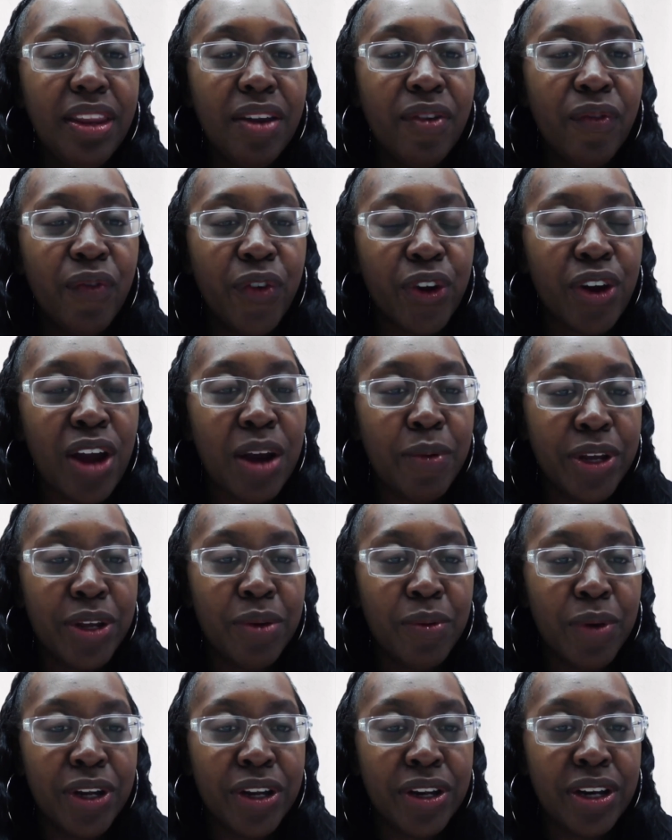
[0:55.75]
figure out what you
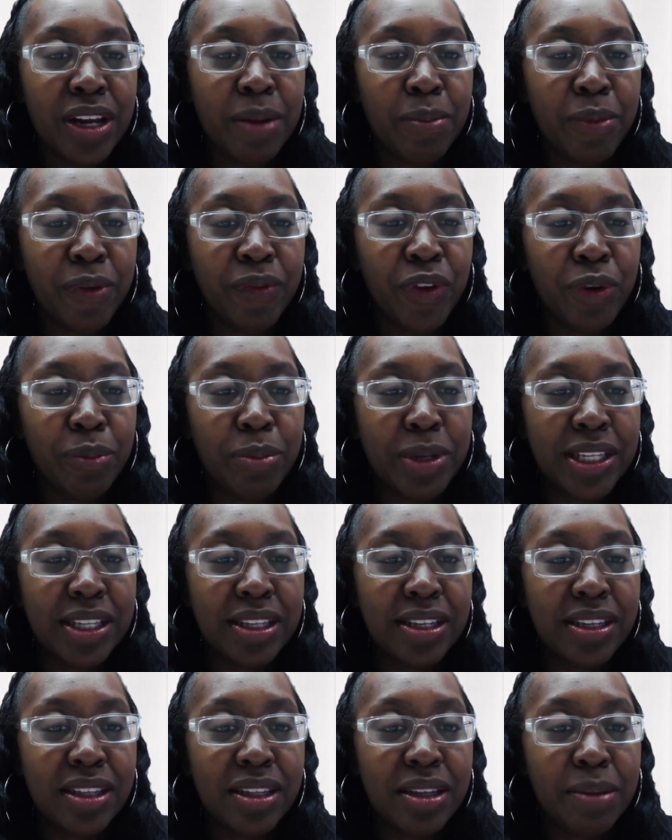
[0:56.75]
want your name of your
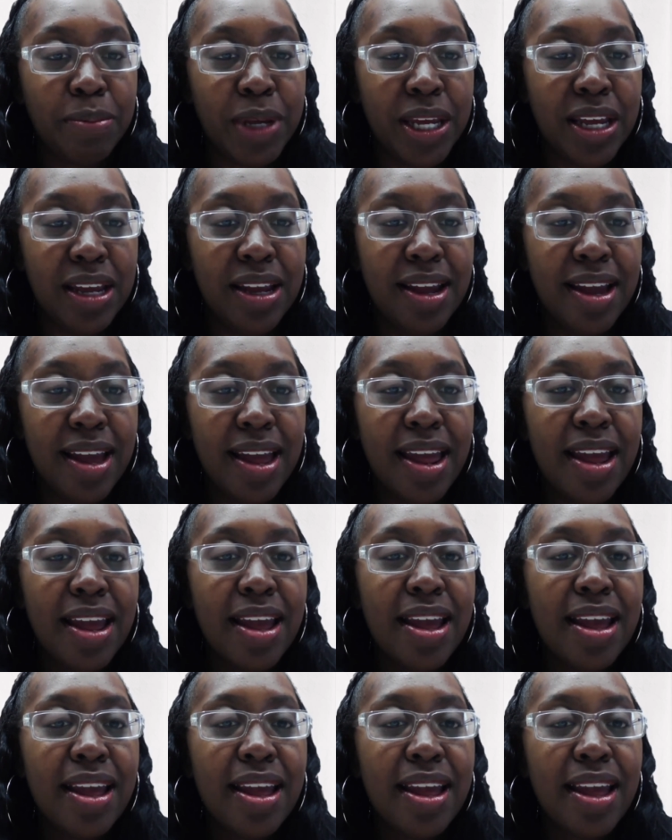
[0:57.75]
business to be.
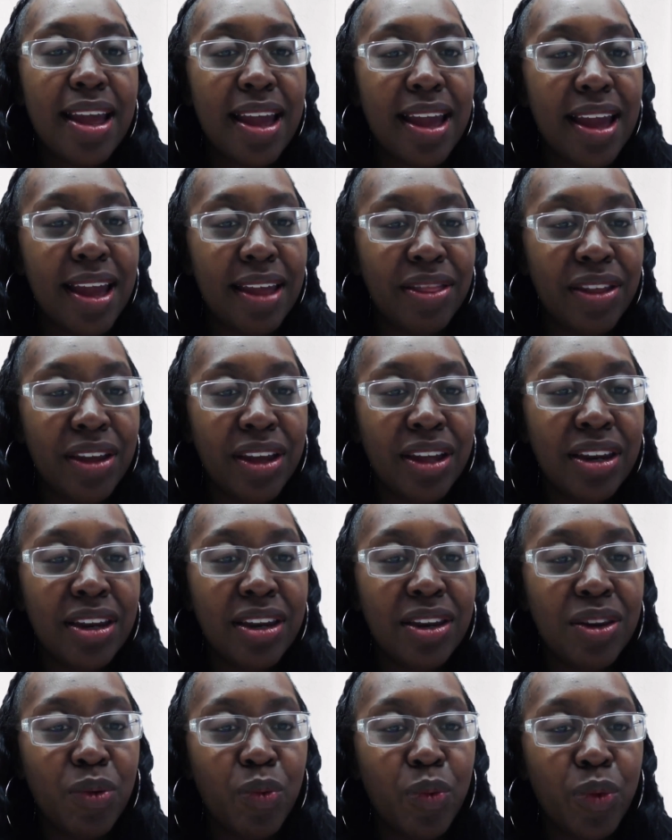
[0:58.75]
And
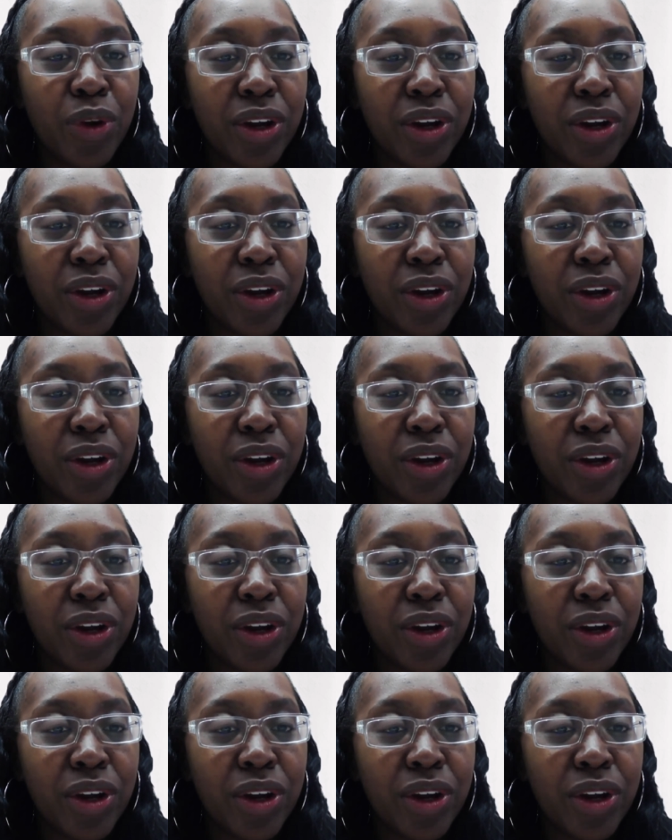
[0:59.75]
then we're